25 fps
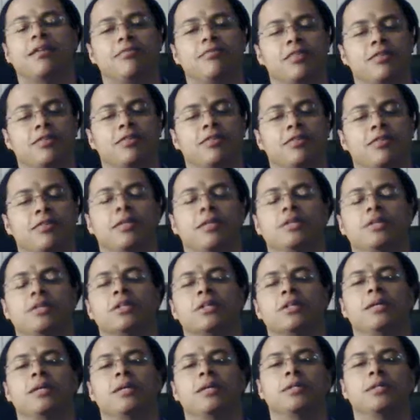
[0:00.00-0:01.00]
vivid
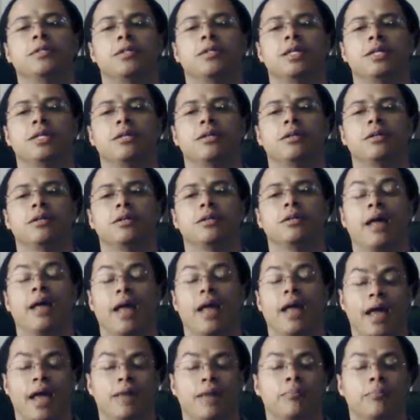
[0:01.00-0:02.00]
mental imagery
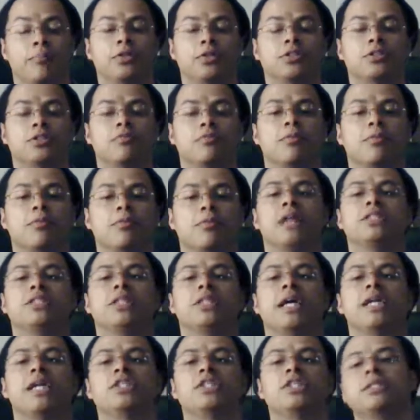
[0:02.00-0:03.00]
and burst of
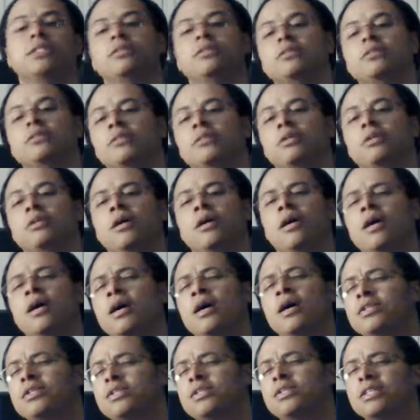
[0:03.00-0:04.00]
imagination.
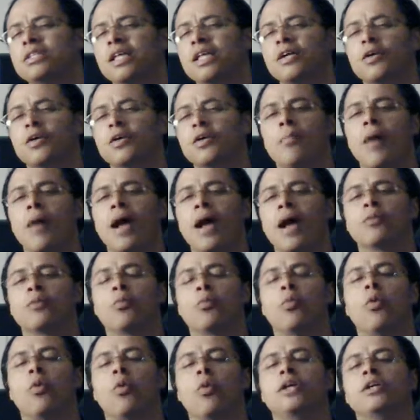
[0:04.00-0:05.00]
Just let your
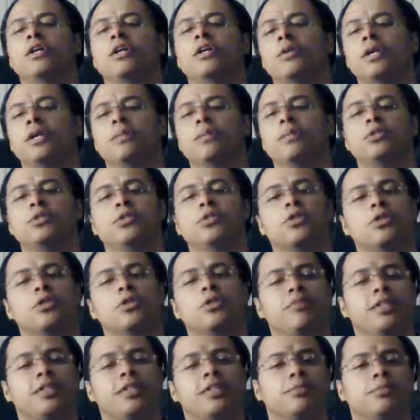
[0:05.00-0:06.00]
mind wander and
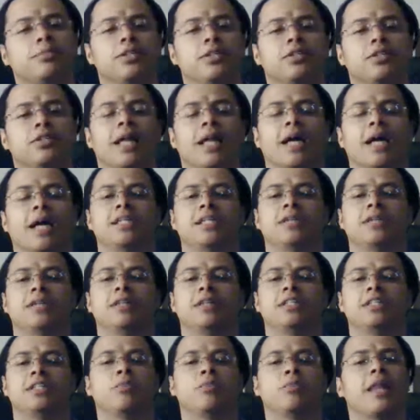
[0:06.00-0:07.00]
observe these mental
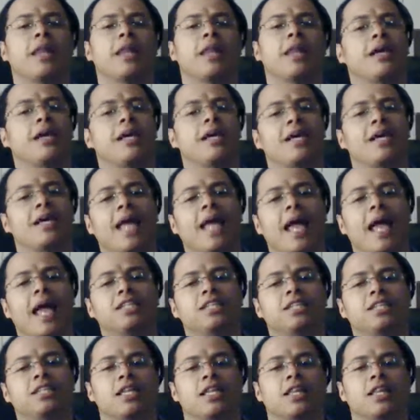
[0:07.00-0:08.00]
activities without
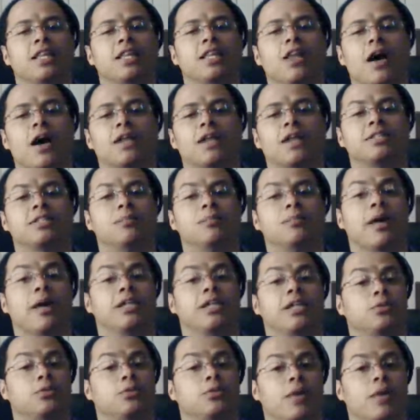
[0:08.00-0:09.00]
engaging in thoughts that
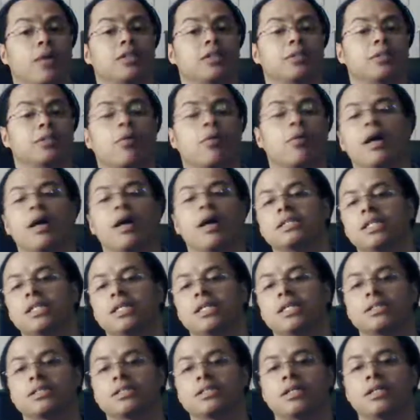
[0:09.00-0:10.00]
might direct the
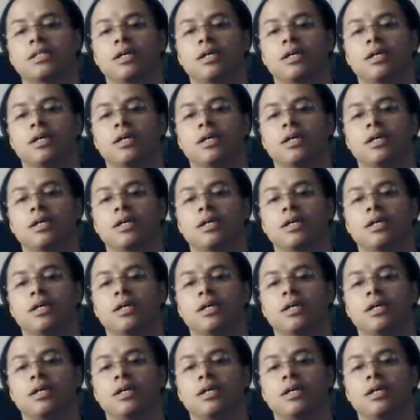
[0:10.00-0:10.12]
process.